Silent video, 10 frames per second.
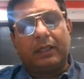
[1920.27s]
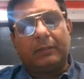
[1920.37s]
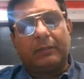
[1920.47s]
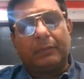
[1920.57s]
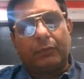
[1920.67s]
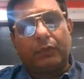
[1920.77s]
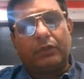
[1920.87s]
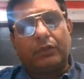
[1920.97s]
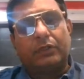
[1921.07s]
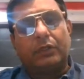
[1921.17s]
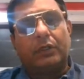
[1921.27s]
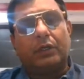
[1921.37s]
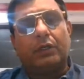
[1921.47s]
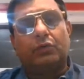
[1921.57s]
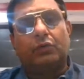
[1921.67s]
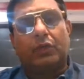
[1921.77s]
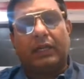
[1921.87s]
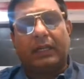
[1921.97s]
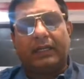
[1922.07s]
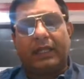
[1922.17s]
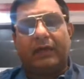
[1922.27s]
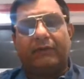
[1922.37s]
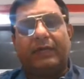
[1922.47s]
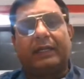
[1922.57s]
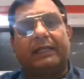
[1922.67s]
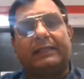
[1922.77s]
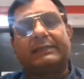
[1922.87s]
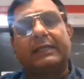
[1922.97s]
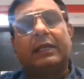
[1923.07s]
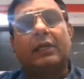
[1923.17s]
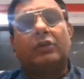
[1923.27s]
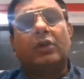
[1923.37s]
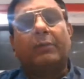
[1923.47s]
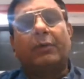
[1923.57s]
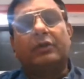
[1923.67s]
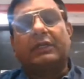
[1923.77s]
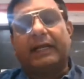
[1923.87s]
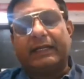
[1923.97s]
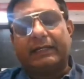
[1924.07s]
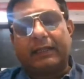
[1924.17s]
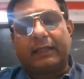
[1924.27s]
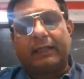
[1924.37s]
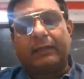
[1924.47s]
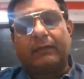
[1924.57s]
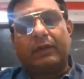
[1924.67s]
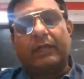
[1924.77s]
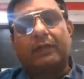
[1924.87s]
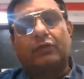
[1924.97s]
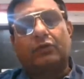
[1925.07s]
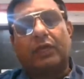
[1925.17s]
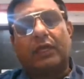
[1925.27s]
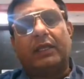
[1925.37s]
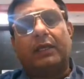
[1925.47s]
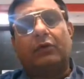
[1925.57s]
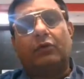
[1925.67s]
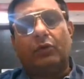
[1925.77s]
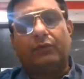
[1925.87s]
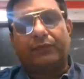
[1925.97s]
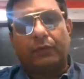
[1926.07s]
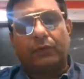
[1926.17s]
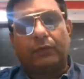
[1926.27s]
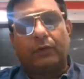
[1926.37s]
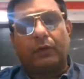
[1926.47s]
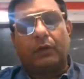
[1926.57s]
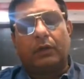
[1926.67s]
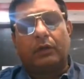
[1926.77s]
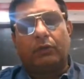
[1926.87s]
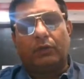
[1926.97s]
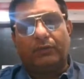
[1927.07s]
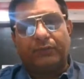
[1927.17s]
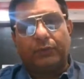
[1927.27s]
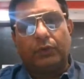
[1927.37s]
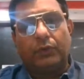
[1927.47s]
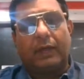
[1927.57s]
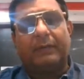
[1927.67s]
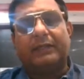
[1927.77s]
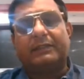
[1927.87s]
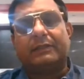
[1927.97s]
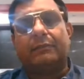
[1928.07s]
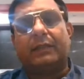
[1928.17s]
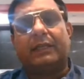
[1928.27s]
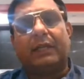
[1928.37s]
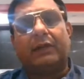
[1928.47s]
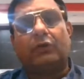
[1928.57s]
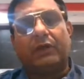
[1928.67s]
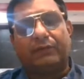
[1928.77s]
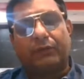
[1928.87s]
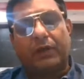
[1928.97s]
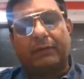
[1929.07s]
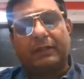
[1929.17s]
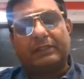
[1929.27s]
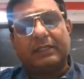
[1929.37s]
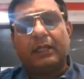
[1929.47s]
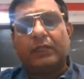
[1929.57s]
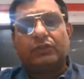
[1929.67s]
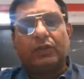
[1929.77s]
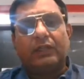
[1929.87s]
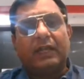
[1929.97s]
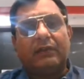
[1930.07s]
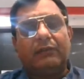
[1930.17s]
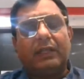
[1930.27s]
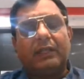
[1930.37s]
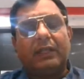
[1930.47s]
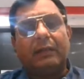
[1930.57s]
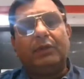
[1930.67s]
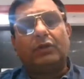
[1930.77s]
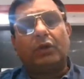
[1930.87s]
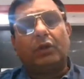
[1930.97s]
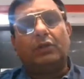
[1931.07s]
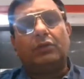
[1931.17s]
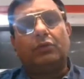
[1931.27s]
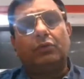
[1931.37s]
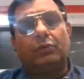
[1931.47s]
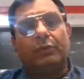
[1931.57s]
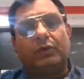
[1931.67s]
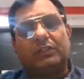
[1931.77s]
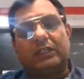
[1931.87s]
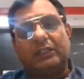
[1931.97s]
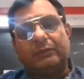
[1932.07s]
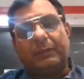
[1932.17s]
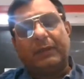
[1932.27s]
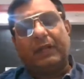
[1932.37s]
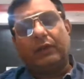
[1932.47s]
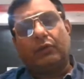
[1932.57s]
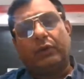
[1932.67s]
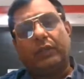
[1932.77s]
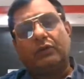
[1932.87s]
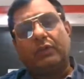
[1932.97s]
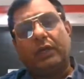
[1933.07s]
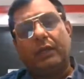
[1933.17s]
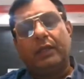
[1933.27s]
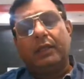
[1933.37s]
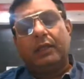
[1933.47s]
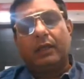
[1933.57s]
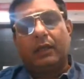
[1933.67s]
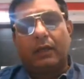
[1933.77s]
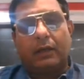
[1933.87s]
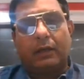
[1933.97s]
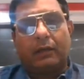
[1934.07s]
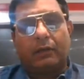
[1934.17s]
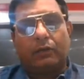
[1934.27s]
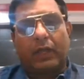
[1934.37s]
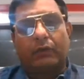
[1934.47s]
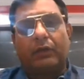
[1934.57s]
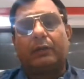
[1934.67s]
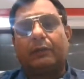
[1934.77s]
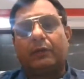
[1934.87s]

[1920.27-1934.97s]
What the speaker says: can be promote to create awareness about the dietary, like to take a good food habits, maintain good food habits. So in that way they can be taught to, because these people are going to the regular